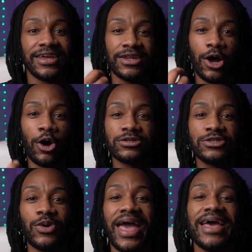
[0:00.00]
it
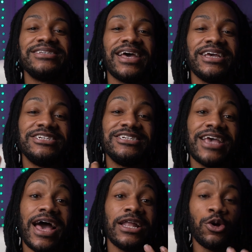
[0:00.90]
also has a
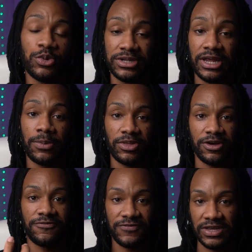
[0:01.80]
shallow depth
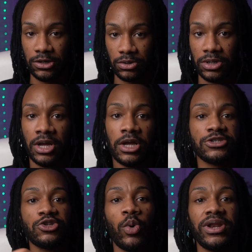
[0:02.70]
of field.
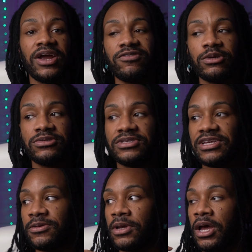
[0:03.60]
So whenever you
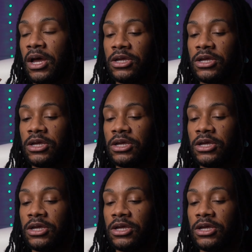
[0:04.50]
see,